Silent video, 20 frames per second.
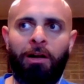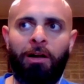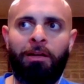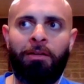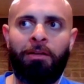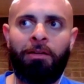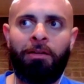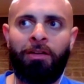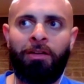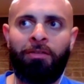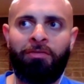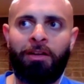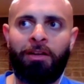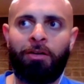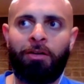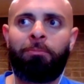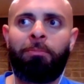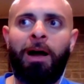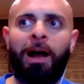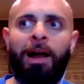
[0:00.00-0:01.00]
if
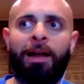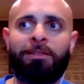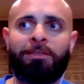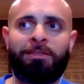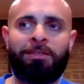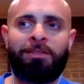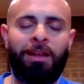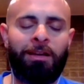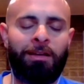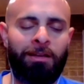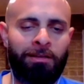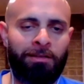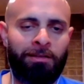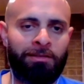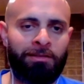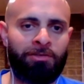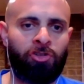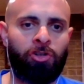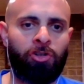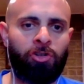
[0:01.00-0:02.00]
their mindset
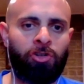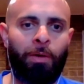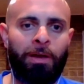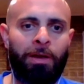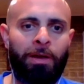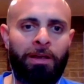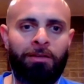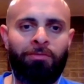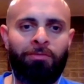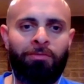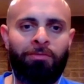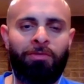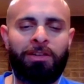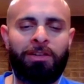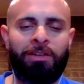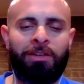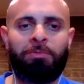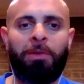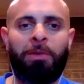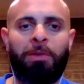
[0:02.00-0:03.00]
is showing
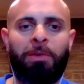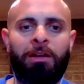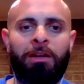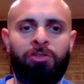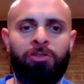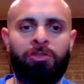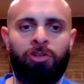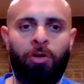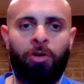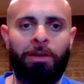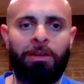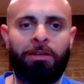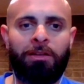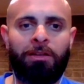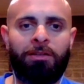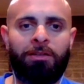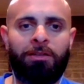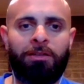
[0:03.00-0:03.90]
Vince McMahon and showing the